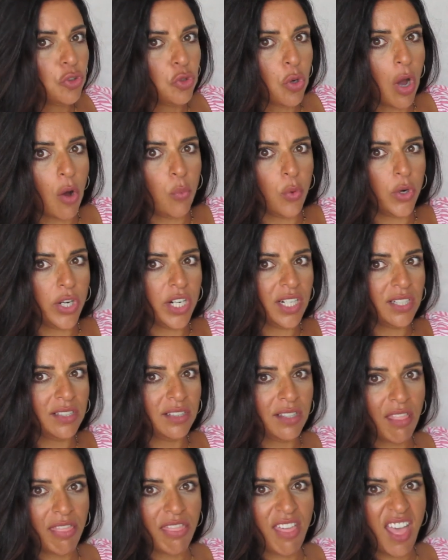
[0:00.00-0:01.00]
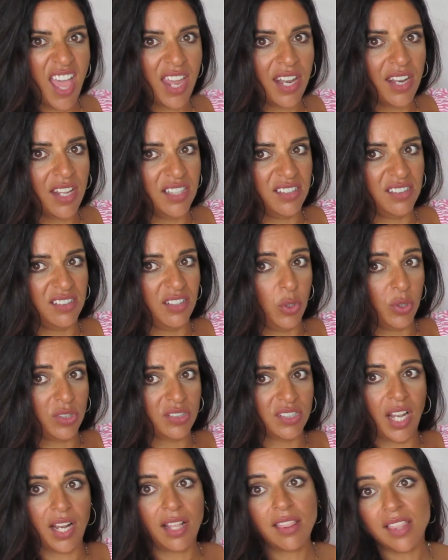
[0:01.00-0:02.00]
to a word that
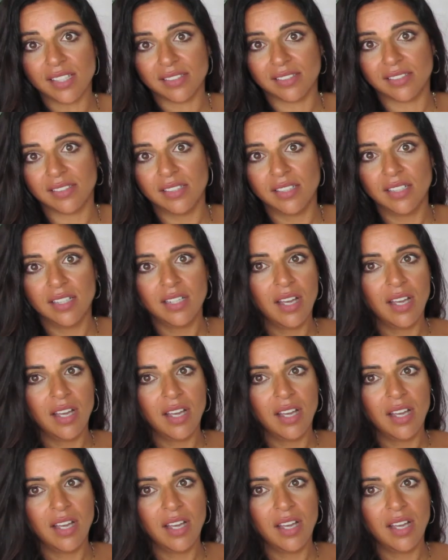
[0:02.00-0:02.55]
looks like this?